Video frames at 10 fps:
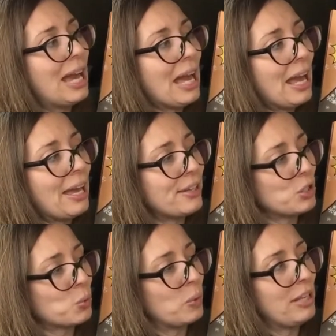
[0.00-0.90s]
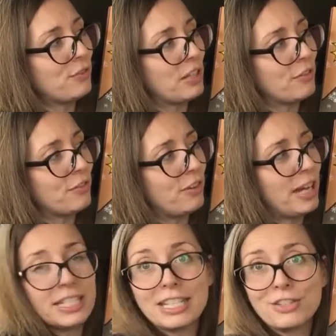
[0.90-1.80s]
And we've
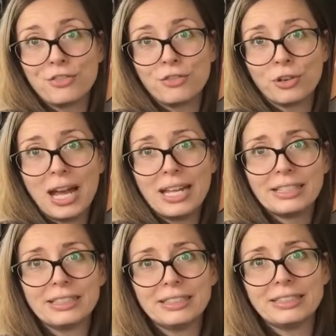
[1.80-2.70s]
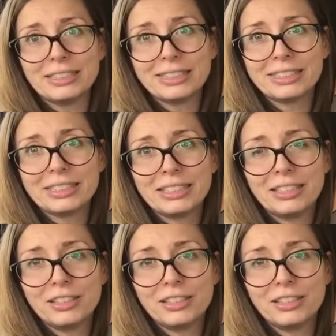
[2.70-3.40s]
invited friends.